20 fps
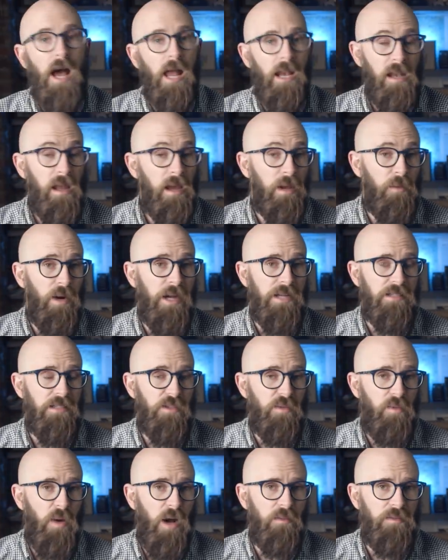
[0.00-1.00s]
a lightweight
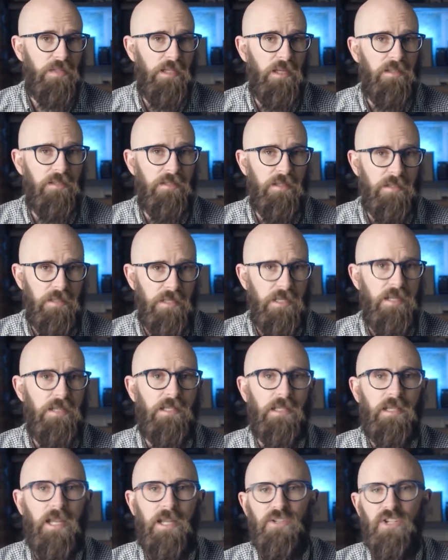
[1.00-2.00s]
12-cylinder
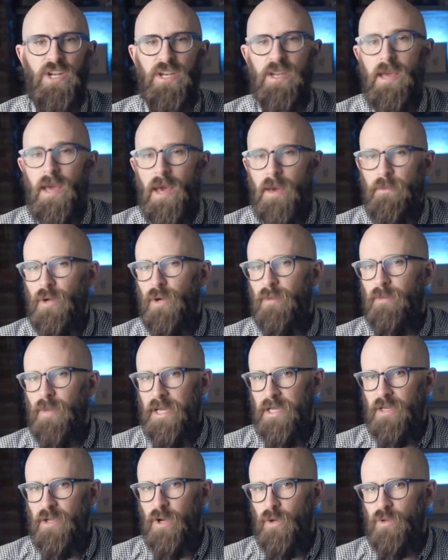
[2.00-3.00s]
diesel engine built
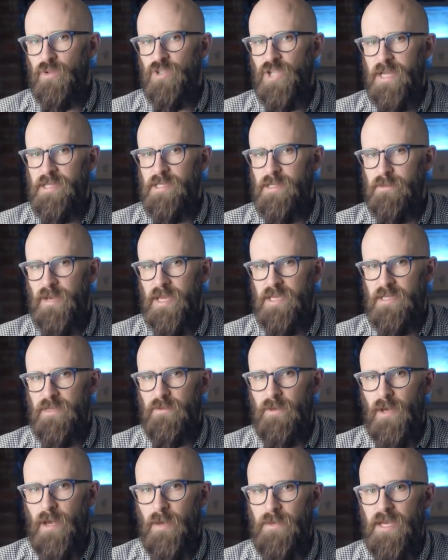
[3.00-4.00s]
by Colchester-based
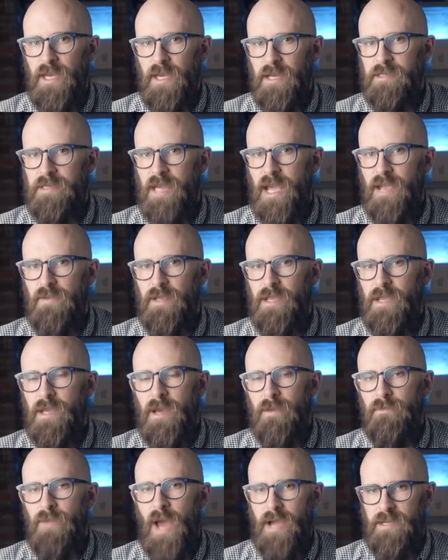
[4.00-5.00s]
firm Davy,
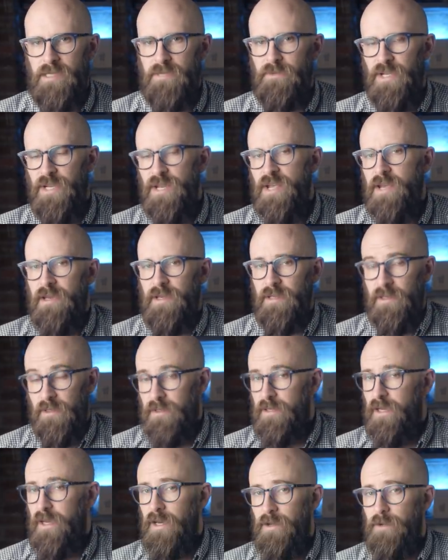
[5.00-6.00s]
Paxman and
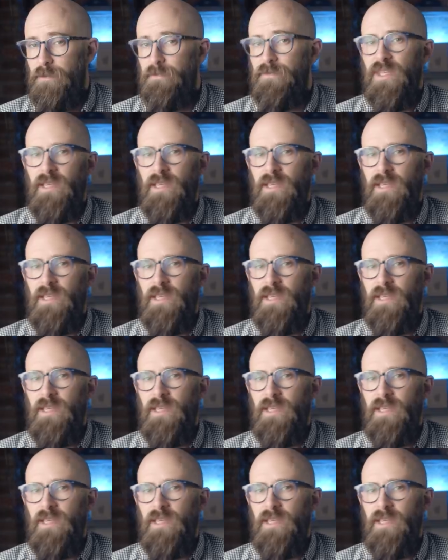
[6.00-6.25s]
Co.